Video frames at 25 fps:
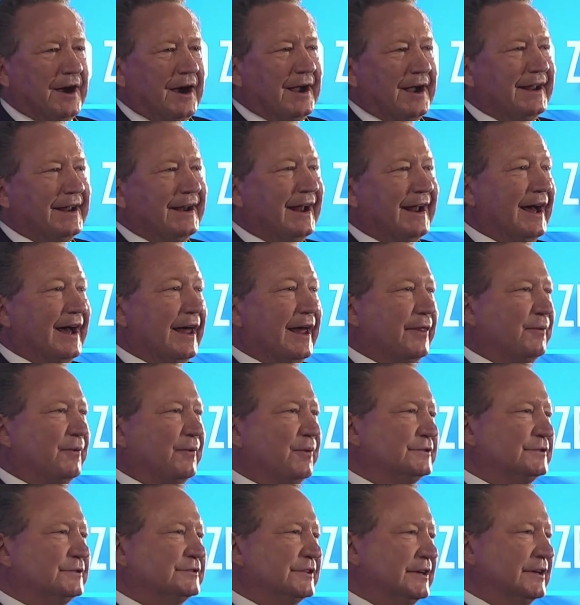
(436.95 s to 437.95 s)
In other
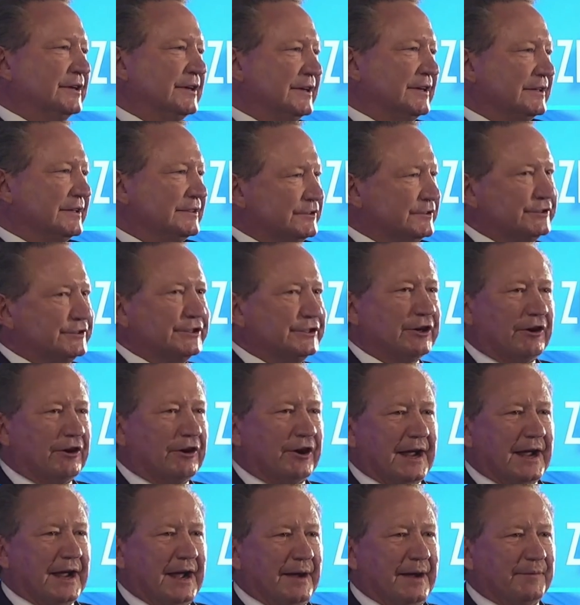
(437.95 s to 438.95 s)
words, zero
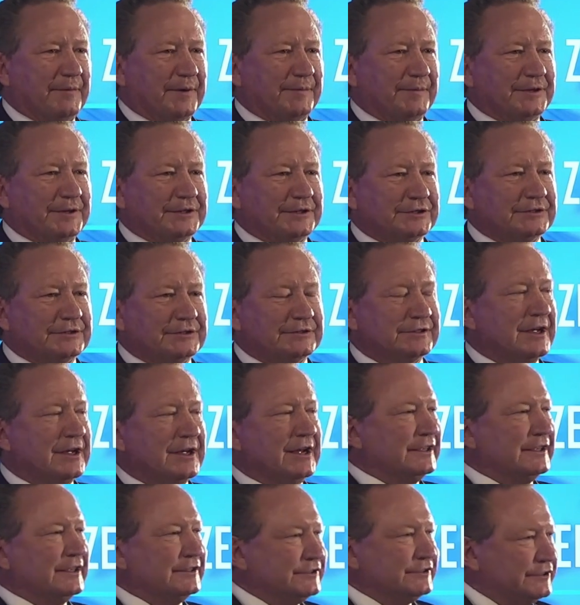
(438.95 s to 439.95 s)
carbon emissions,
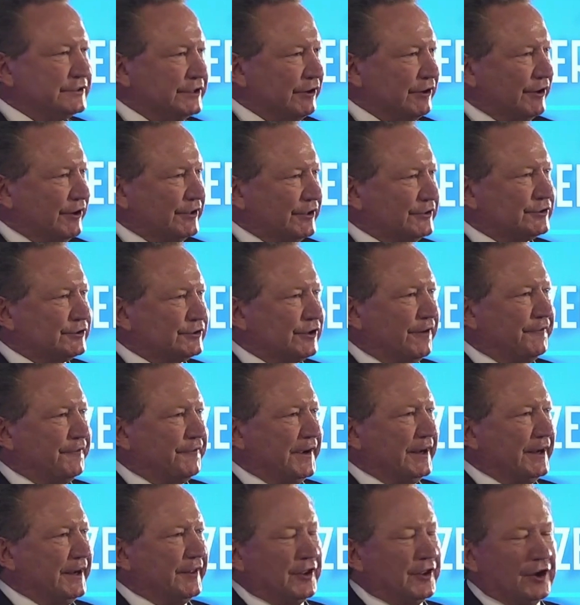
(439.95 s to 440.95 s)
zero sulfur
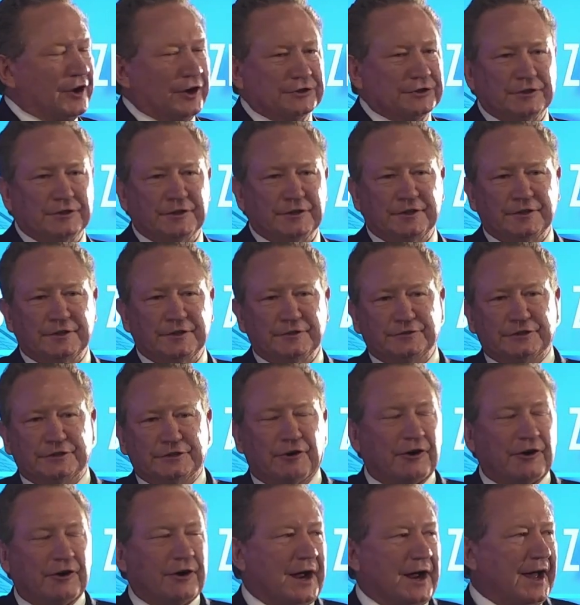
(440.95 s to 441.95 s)
into the ocean,
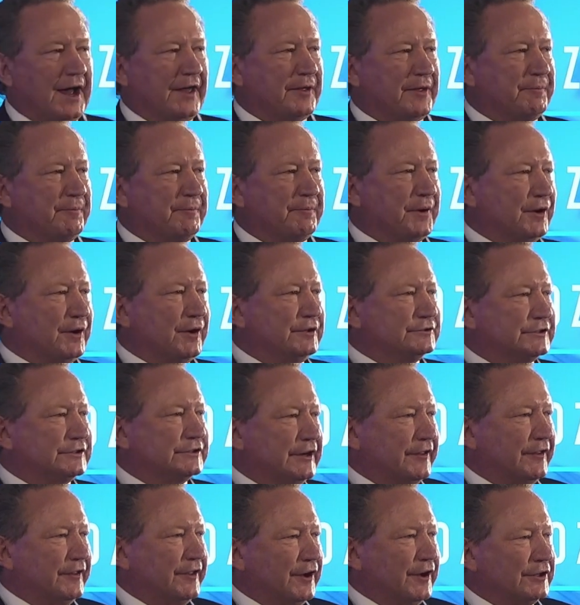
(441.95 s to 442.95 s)
zero other pollutants
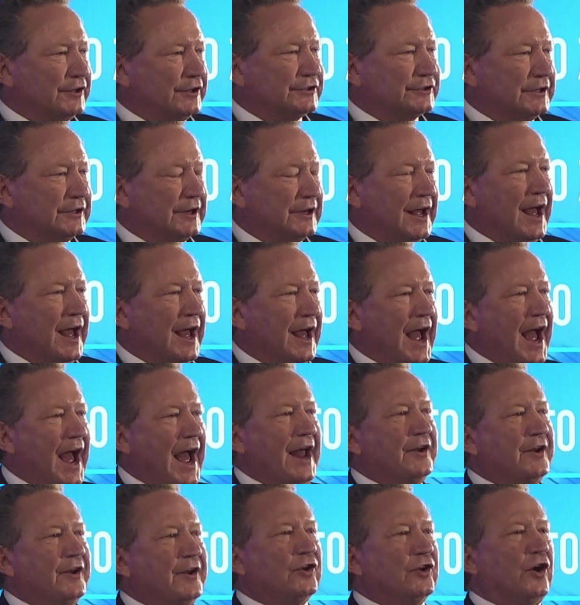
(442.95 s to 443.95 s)
into the ocean,
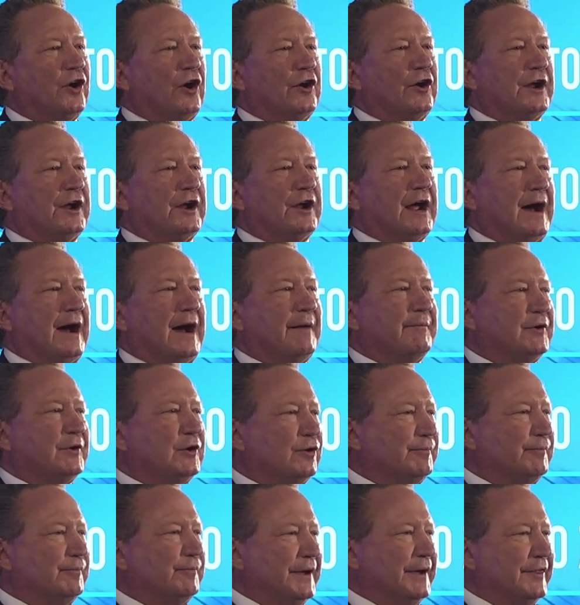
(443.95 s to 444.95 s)
and no carbon
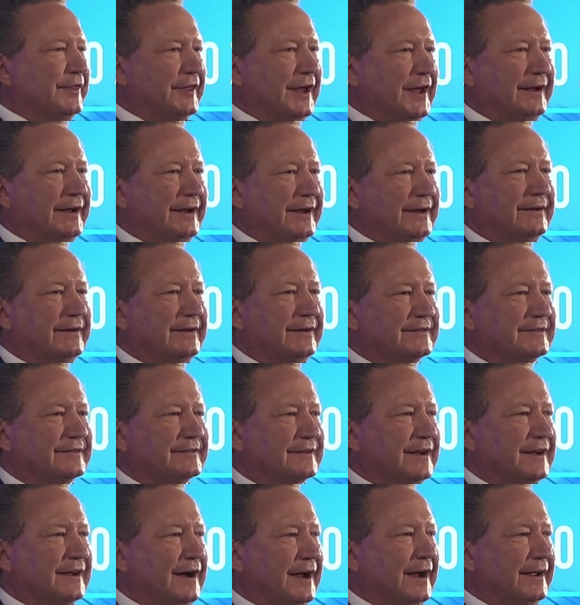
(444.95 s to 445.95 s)
nor methane into the
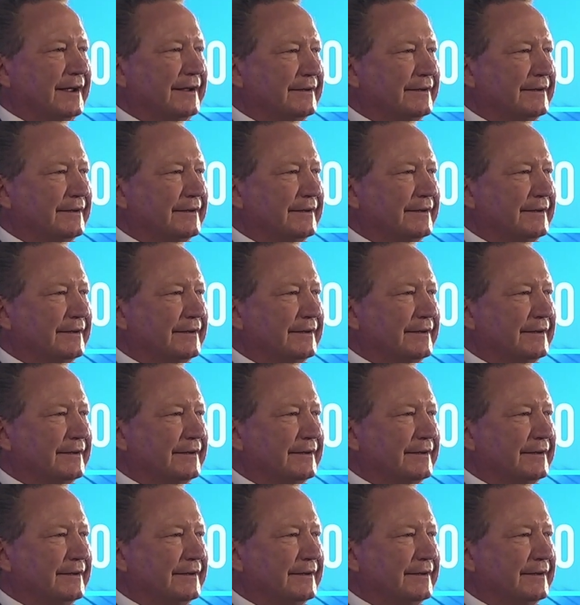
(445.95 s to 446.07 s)
sky.